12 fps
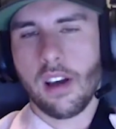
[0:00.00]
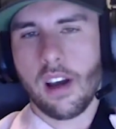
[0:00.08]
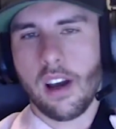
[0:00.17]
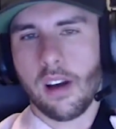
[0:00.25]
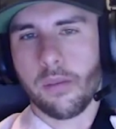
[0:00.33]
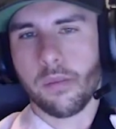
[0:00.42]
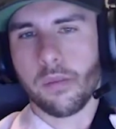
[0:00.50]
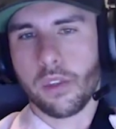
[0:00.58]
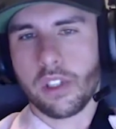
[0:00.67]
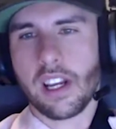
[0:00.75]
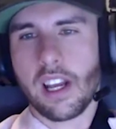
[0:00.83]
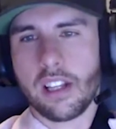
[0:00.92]
Um,
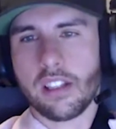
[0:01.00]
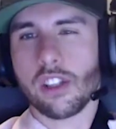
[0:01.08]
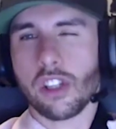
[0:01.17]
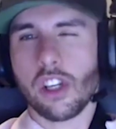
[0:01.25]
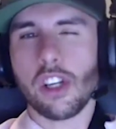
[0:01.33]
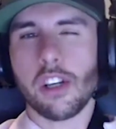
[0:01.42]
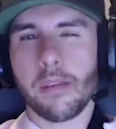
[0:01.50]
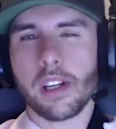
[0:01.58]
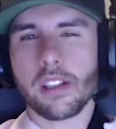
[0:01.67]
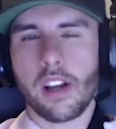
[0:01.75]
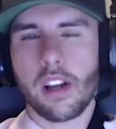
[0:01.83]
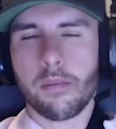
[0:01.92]
which I guess it's good to
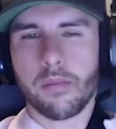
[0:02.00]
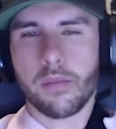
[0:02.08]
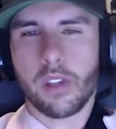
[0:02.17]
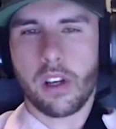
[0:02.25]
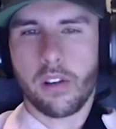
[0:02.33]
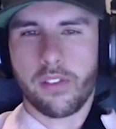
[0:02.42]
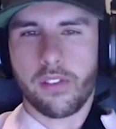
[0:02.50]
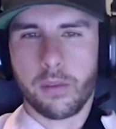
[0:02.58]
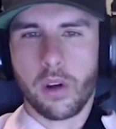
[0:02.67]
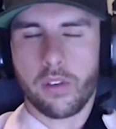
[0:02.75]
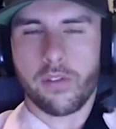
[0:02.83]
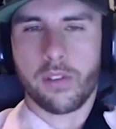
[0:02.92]
mix it up. You know, from
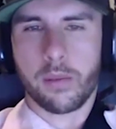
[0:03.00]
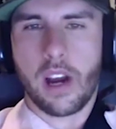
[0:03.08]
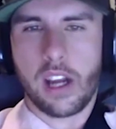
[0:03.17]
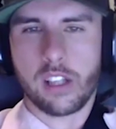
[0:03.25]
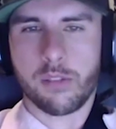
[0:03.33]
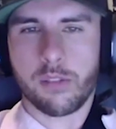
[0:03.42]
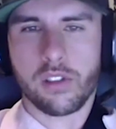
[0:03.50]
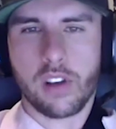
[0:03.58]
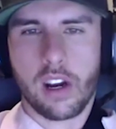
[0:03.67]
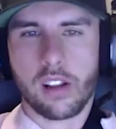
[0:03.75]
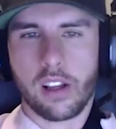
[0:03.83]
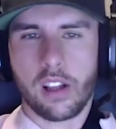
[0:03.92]
going from a high speed
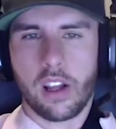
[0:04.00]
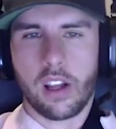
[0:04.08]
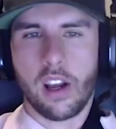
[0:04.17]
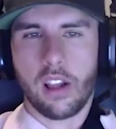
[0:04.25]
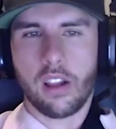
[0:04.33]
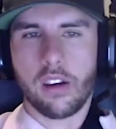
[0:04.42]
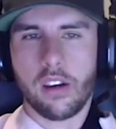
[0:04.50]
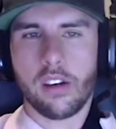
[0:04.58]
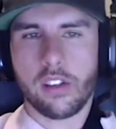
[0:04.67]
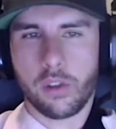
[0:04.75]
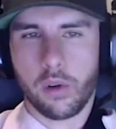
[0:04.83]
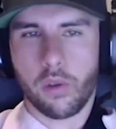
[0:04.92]
track like Glen Helen
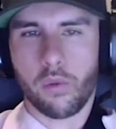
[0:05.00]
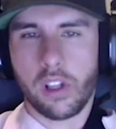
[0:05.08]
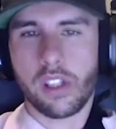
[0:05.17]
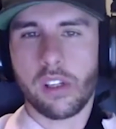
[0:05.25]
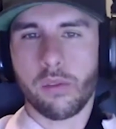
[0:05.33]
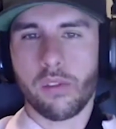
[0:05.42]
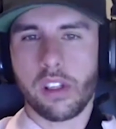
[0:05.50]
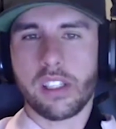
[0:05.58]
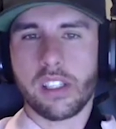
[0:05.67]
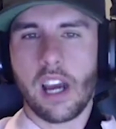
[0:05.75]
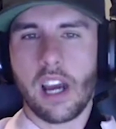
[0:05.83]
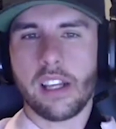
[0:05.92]
to a really, really
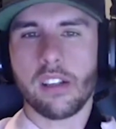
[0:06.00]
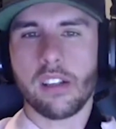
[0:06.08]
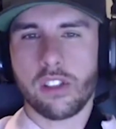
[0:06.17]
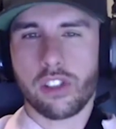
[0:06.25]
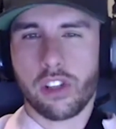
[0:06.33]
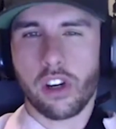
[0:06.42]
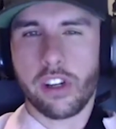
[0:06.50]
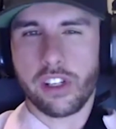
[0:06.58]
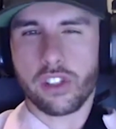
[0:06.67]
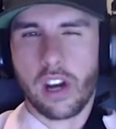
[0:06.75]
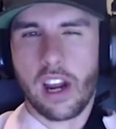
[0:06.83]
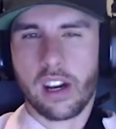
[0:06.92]
tight turny
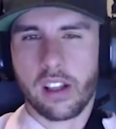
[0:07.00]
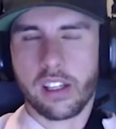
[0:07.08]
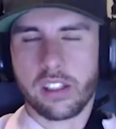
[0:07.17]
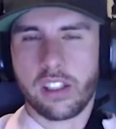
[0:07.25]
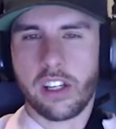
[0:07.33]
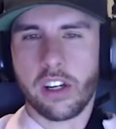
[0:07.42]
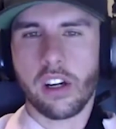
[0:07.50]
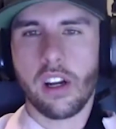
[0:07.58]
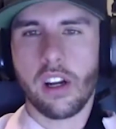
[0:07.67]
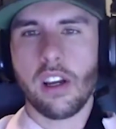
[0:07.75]
track like Cedar.